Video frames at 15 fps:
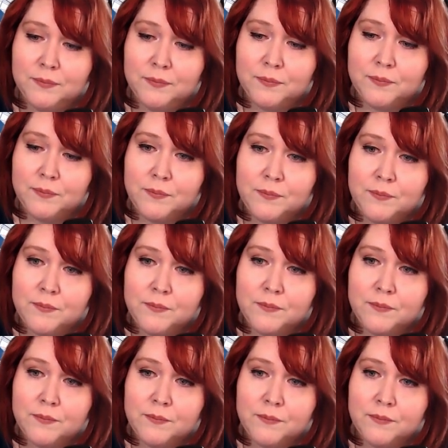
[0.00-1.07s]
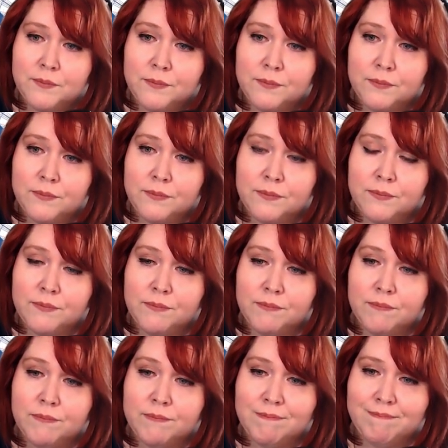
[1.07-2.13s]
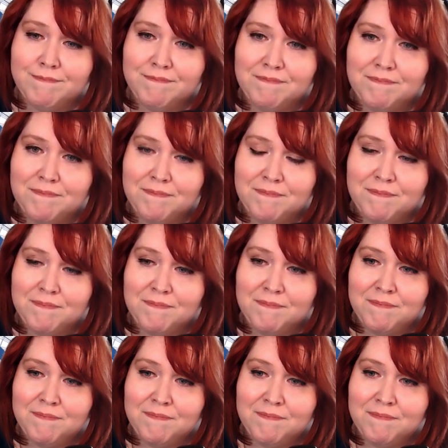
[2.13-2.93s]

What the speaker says: Nobody speaks.